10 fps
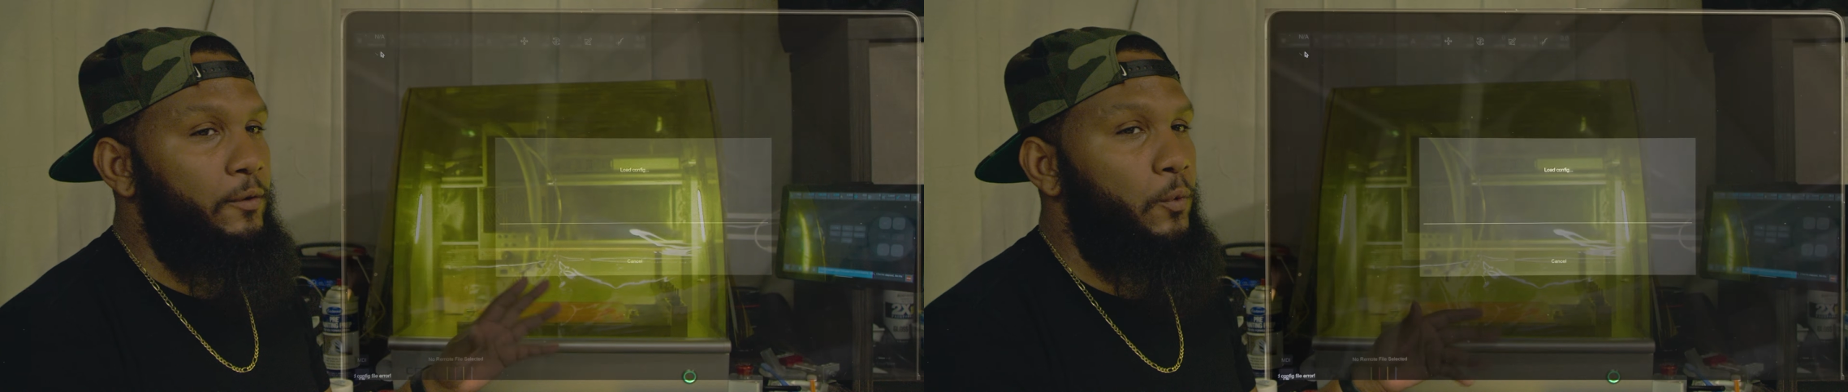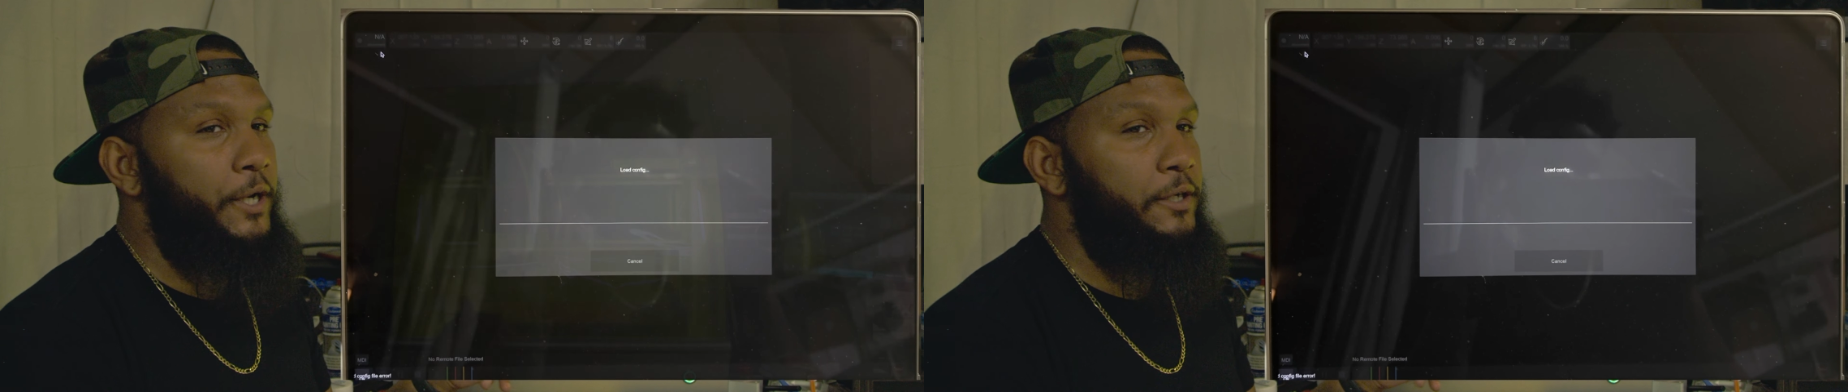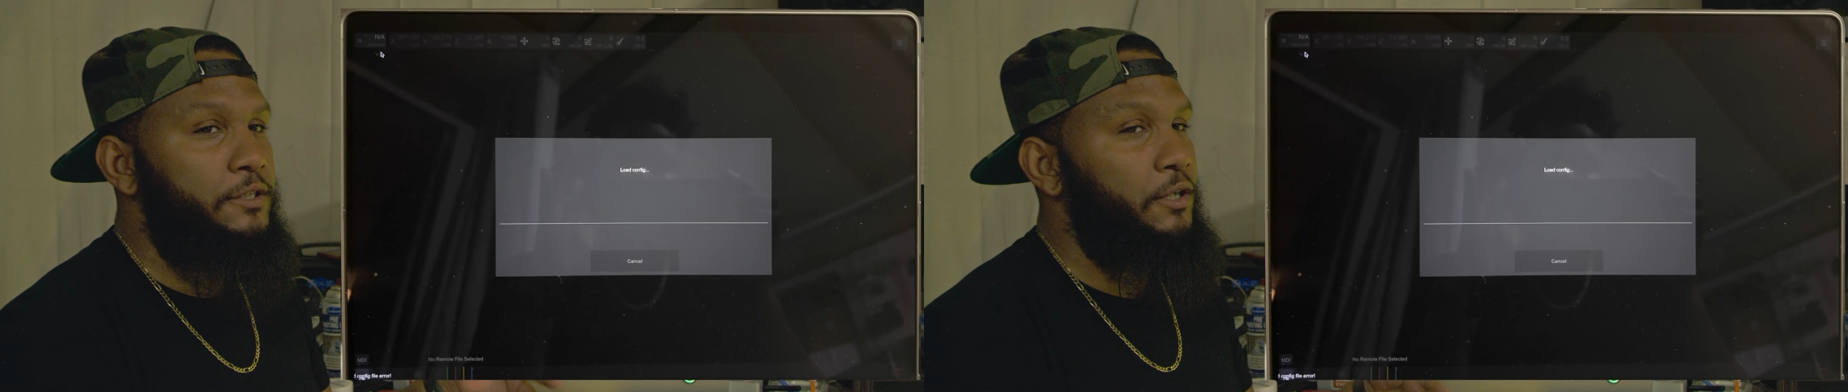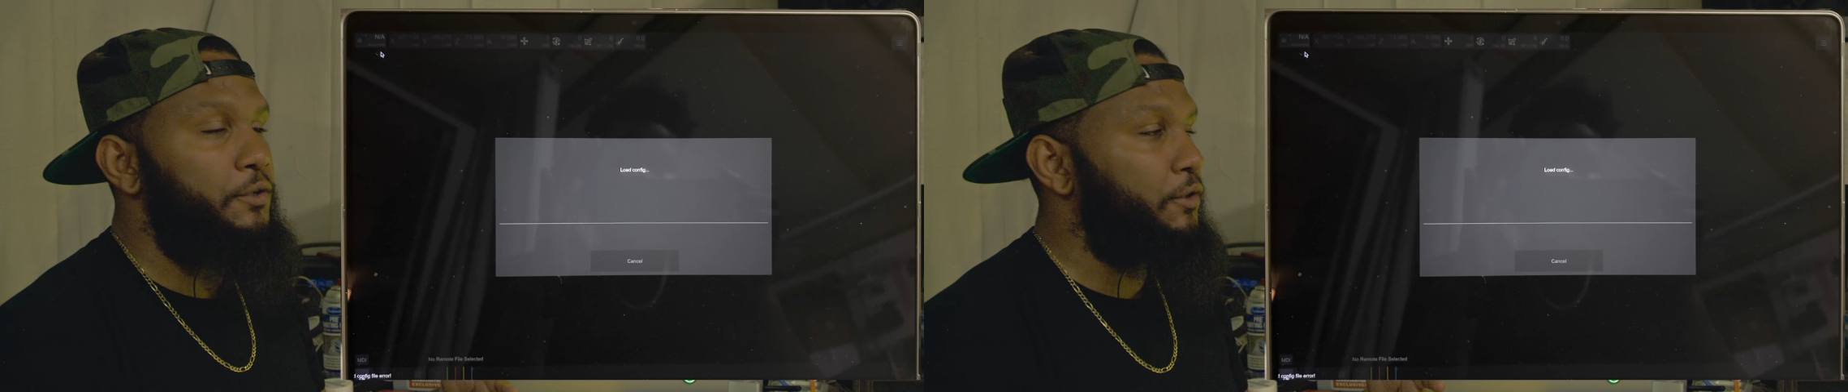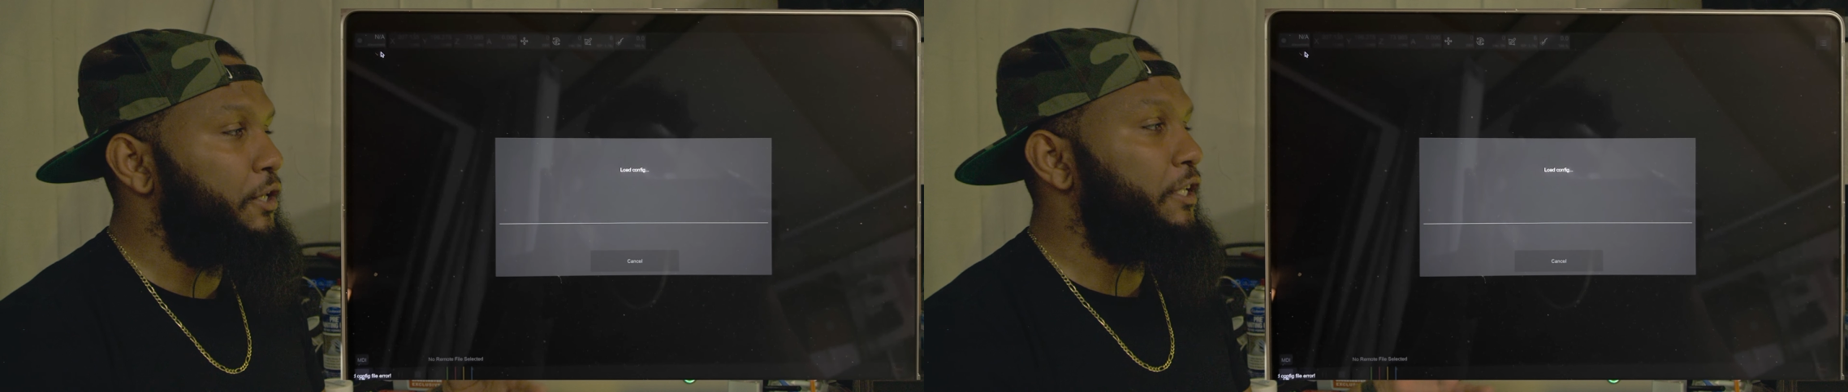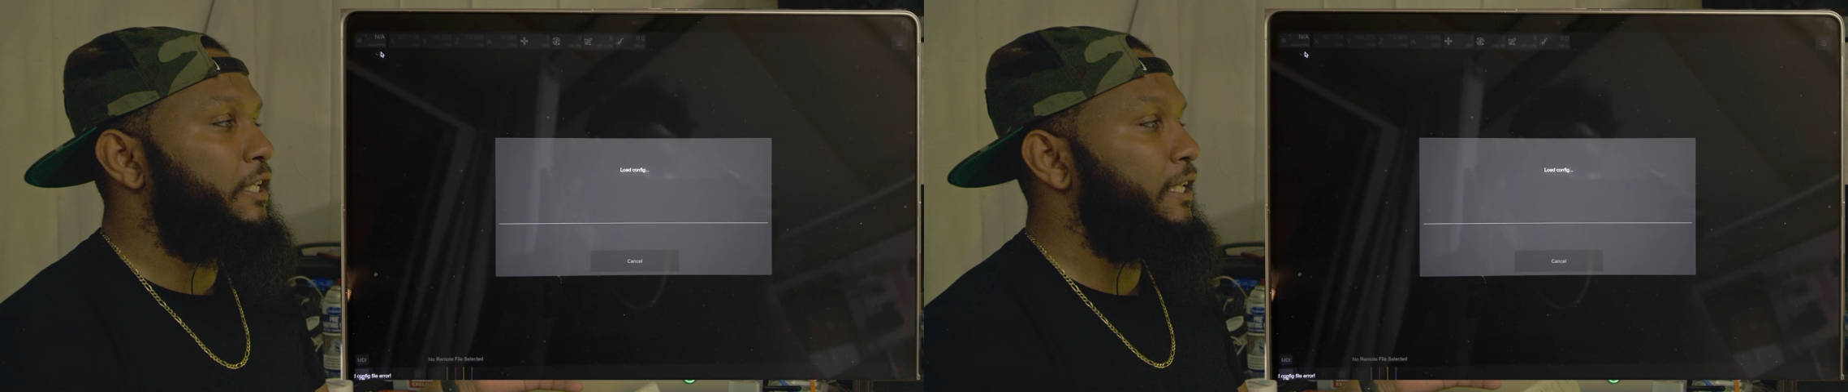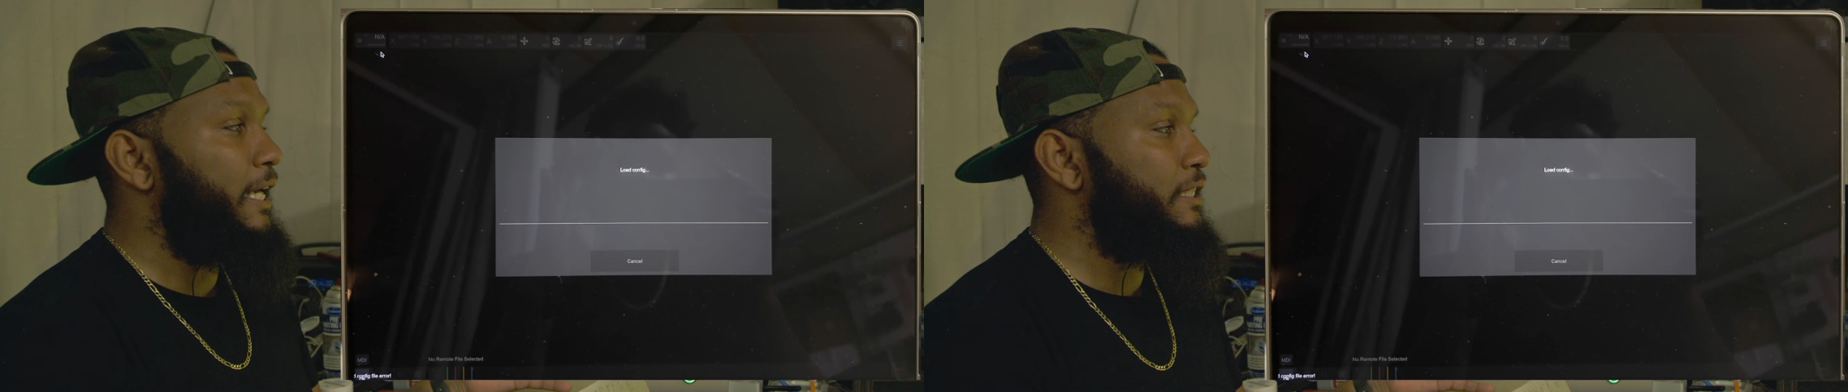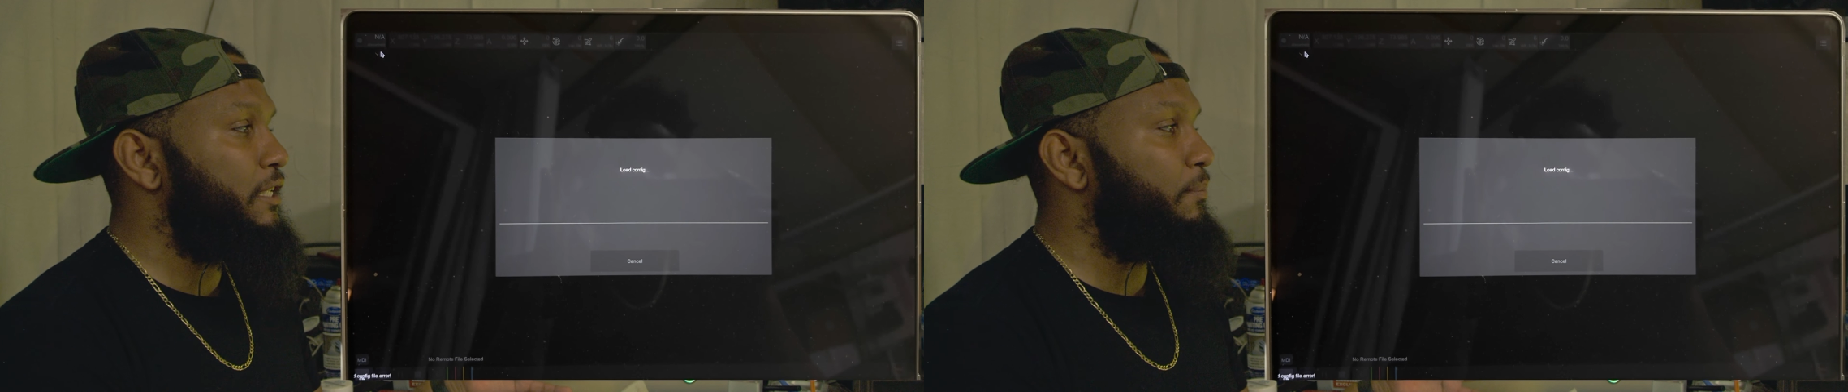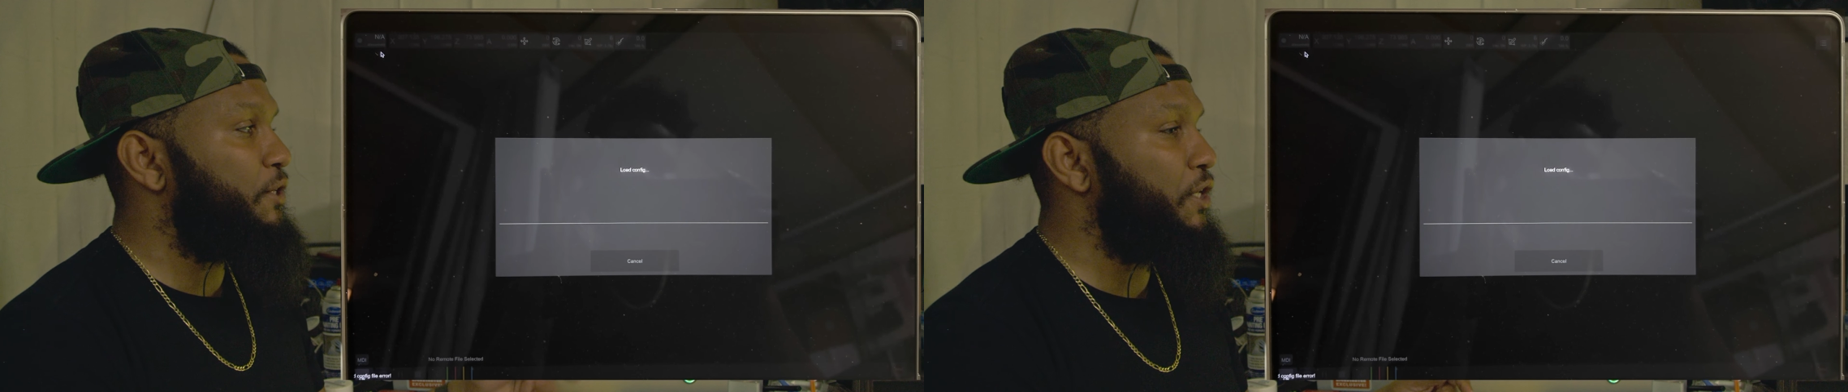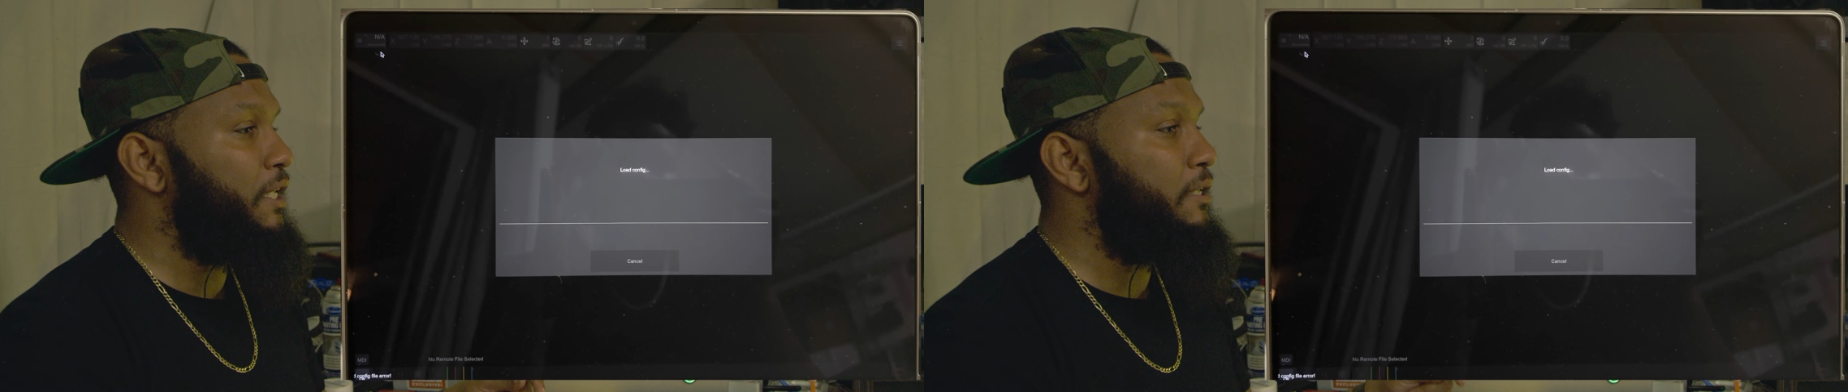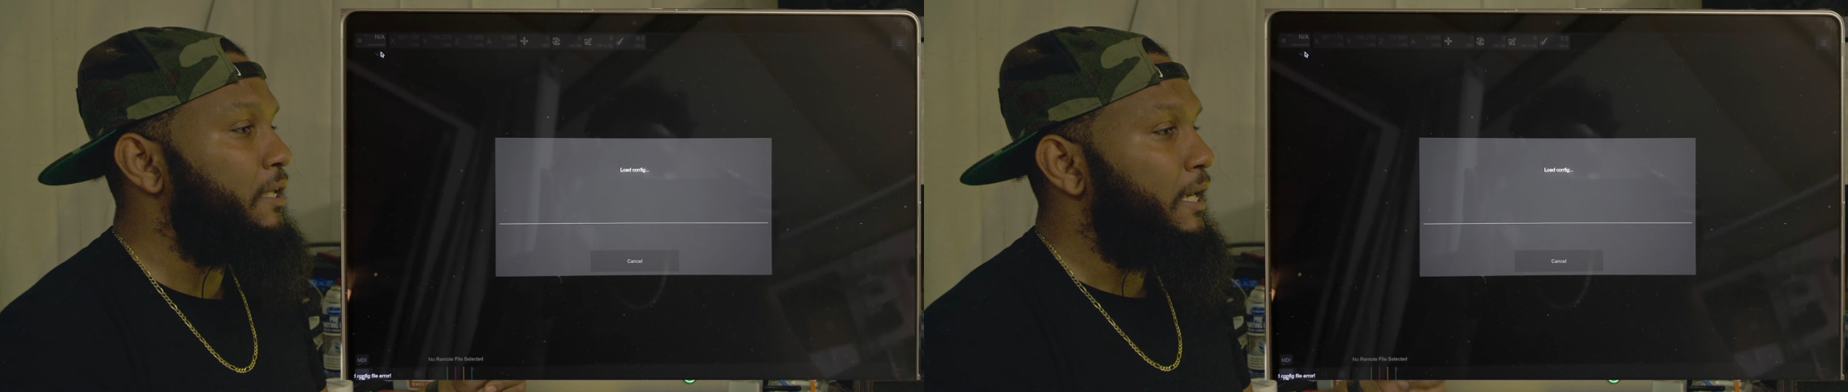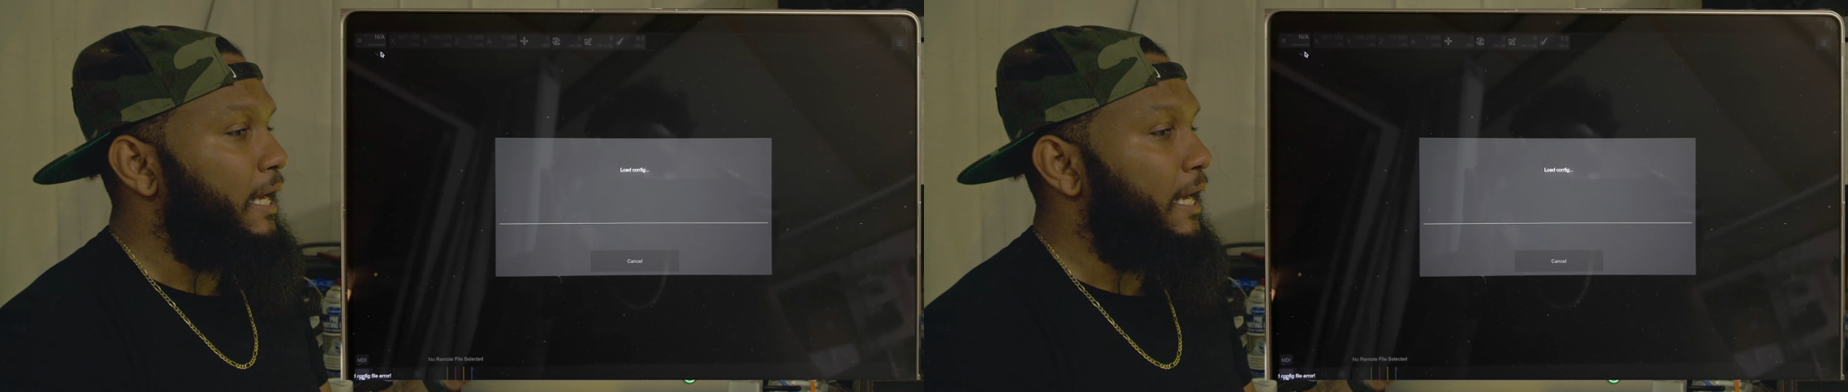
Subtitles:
weird, so you couldn't connect to the machine.